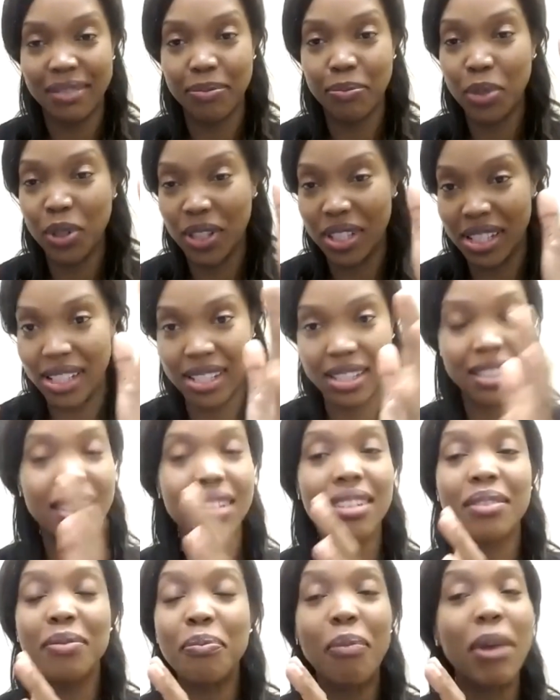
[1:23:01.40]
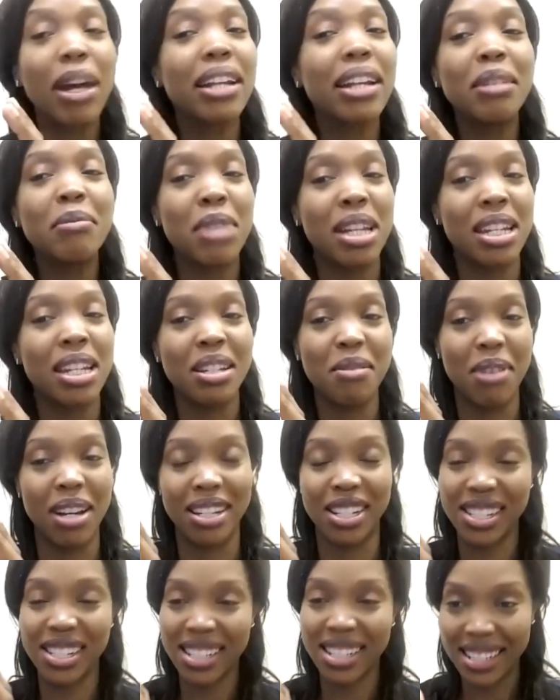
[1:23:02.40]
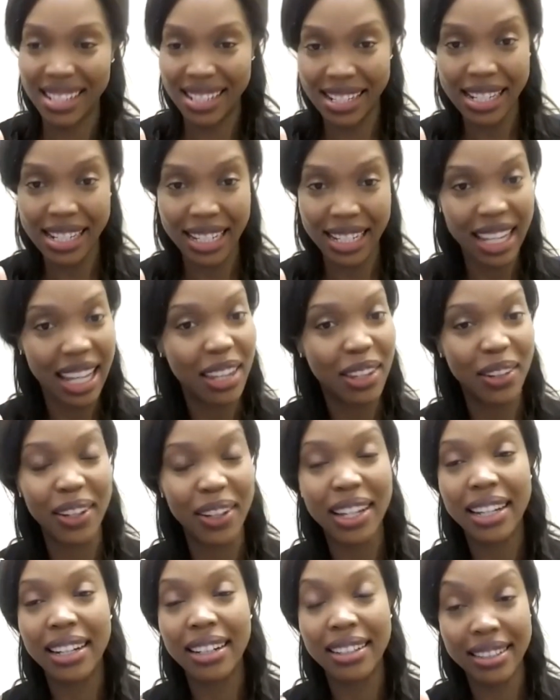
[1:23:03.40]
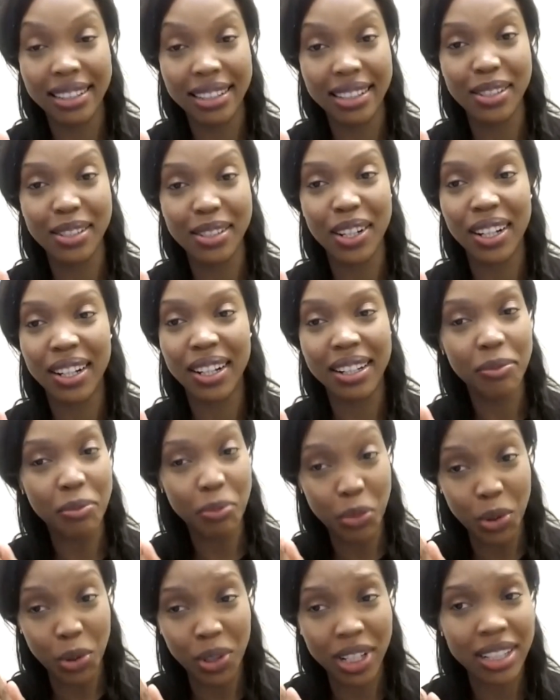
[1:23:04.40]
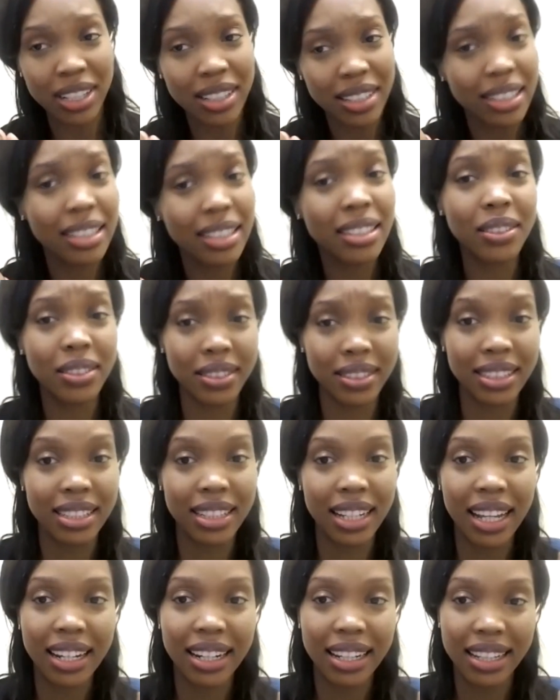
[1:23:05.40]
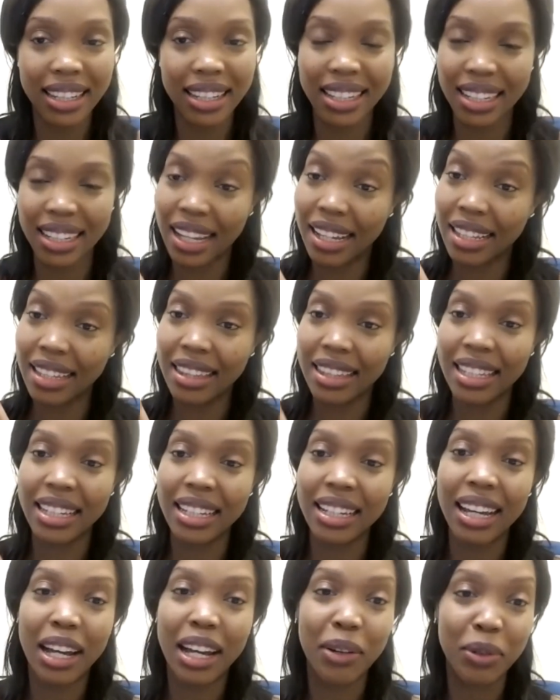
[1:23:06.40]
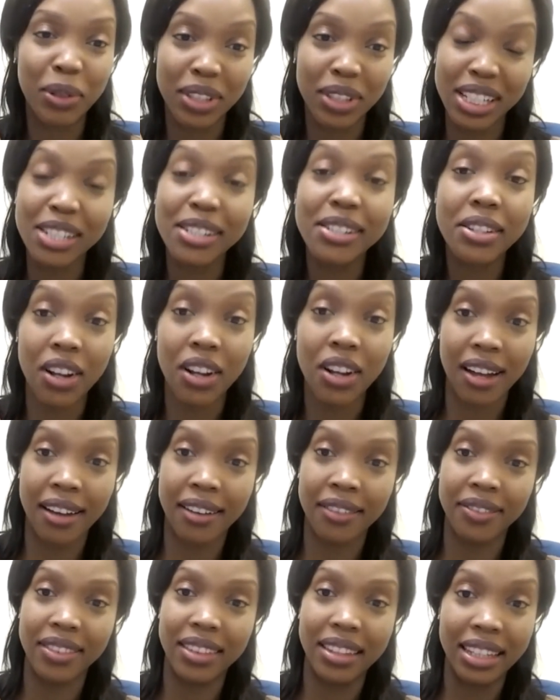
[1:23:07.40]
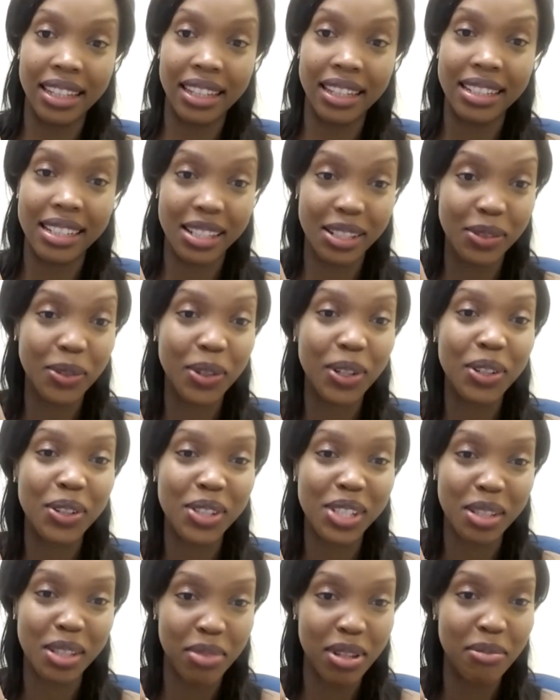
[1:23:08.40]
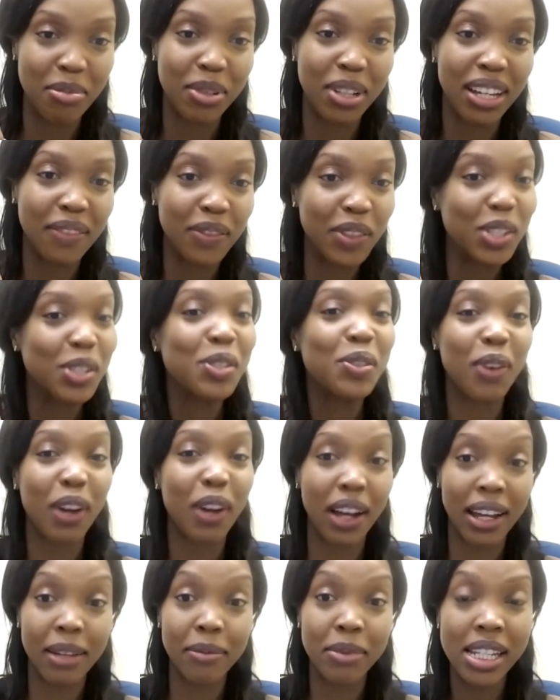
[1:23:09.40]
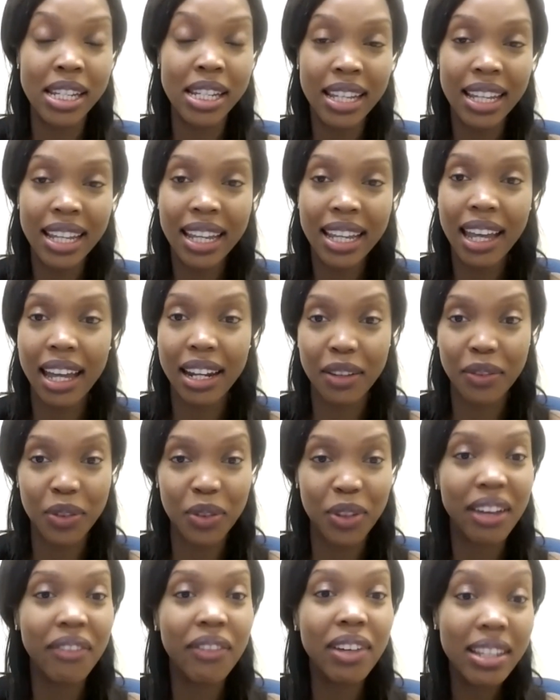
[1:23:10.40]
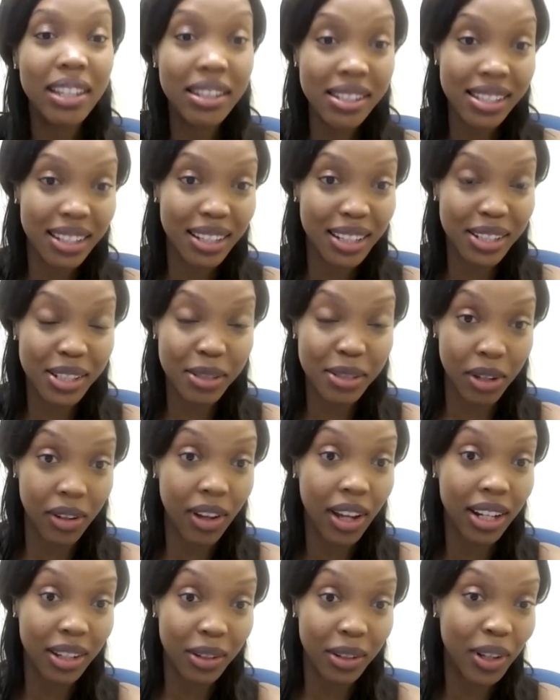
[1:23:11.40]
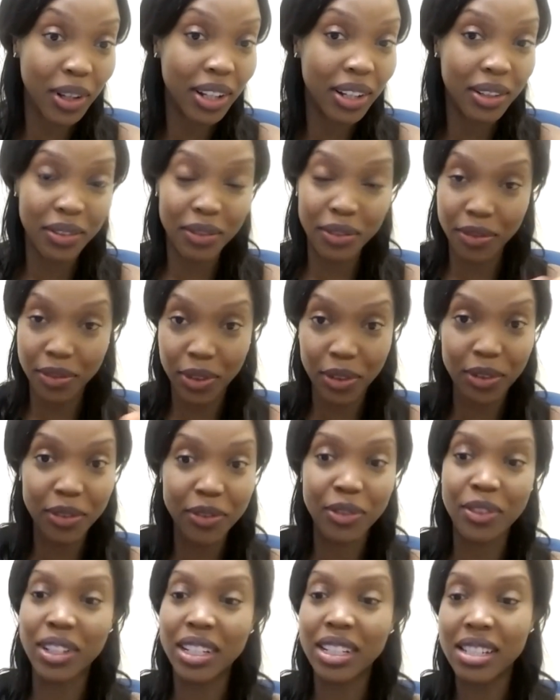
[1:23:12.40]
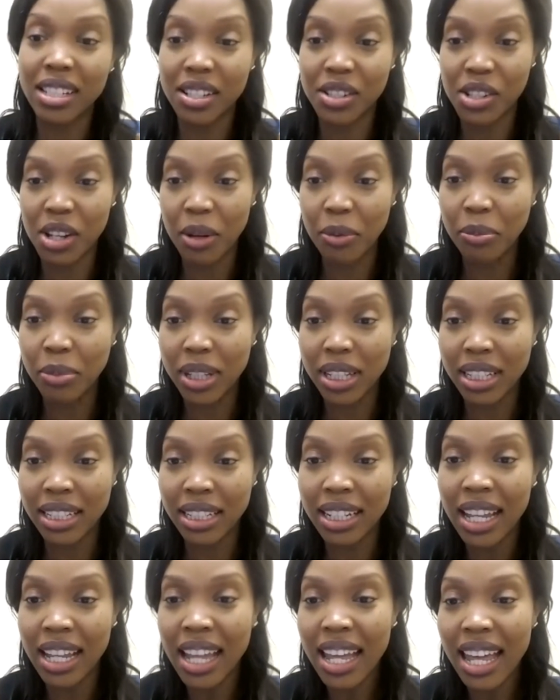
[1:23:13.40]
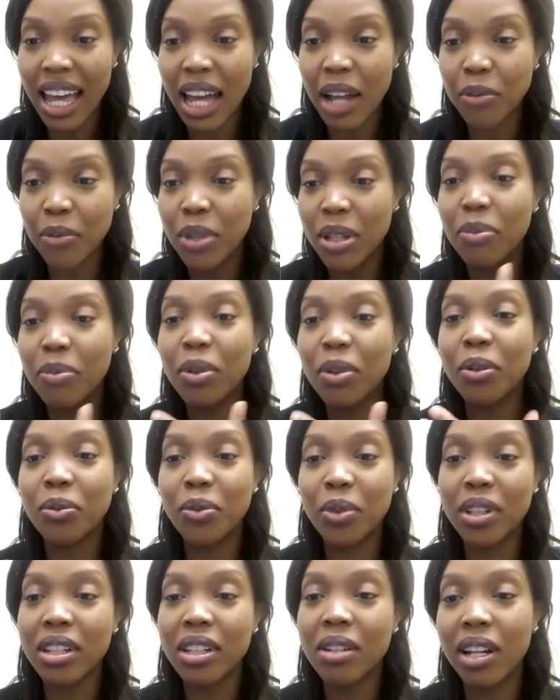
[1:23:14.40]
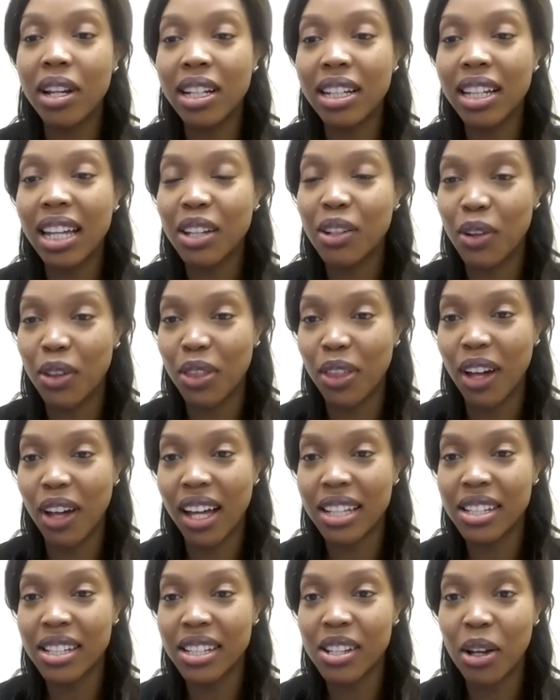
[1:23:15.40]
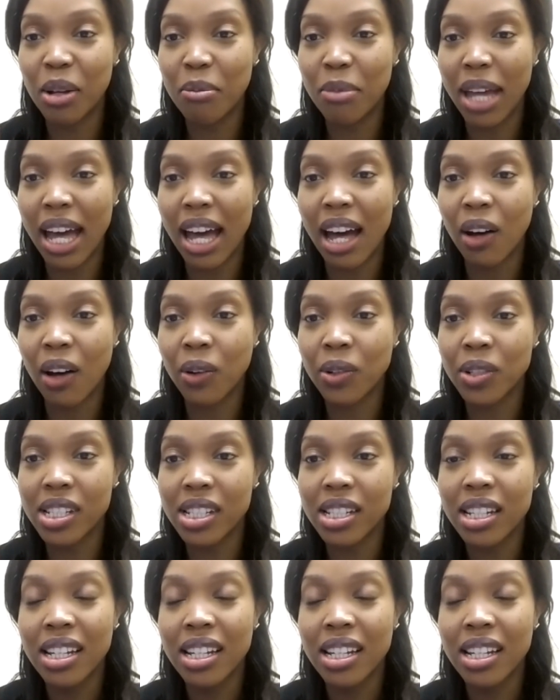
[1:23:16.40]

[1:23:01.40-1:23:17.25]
puts many, many questions together. And these are more clinical than anything, I think. I will list off the disorders that people have described. And if you have insights about anyone, feel free to jump in. And people really want to get your thoughts about